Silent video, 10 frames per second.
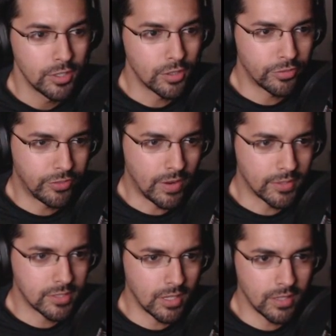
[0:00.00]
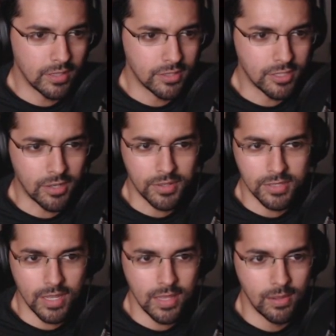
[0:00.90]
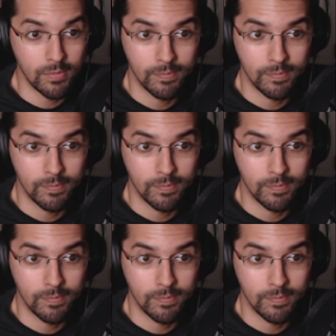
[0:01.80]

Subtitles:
Your favorite song in the series, eh?